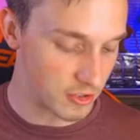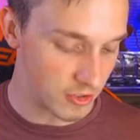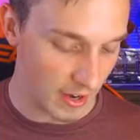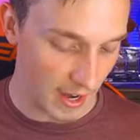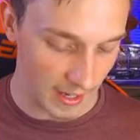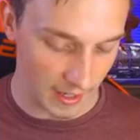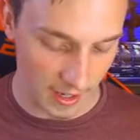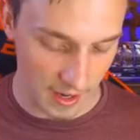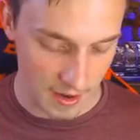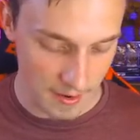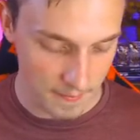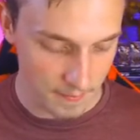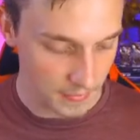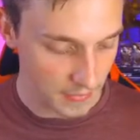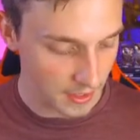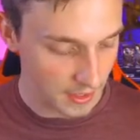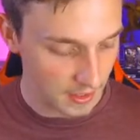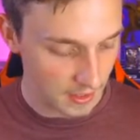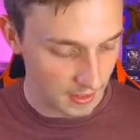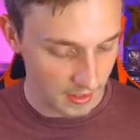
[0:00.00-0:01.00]
Dragon.
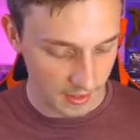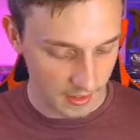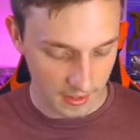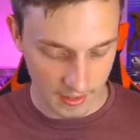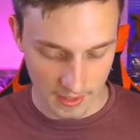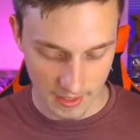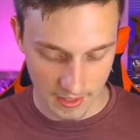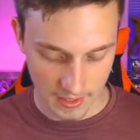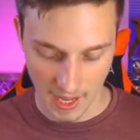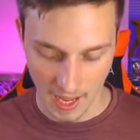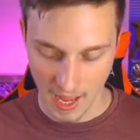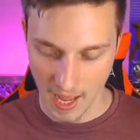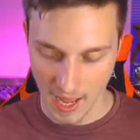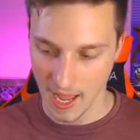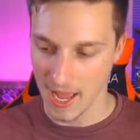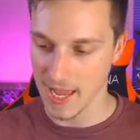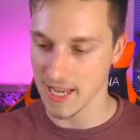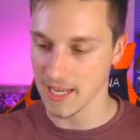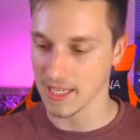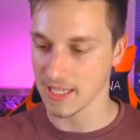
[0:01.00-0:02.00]

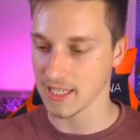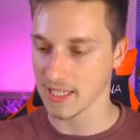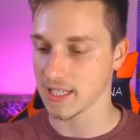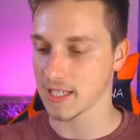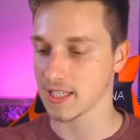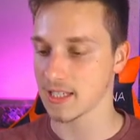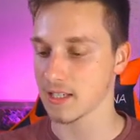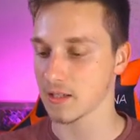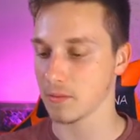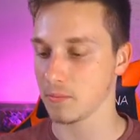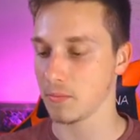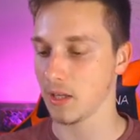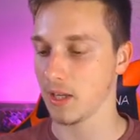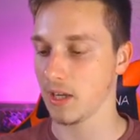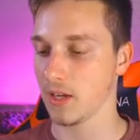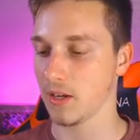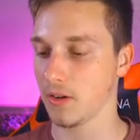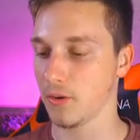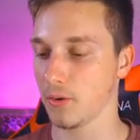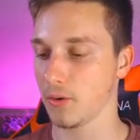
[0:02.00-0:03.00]
Nice.
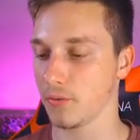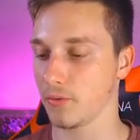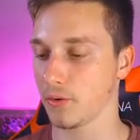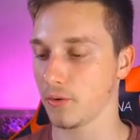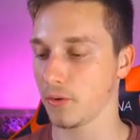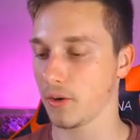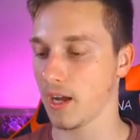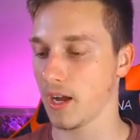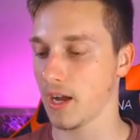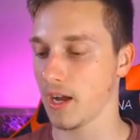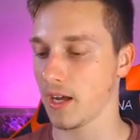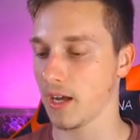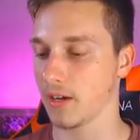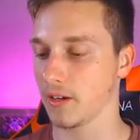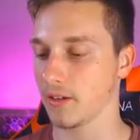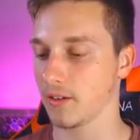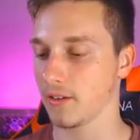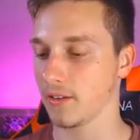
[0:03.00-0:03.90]
Beautiful card.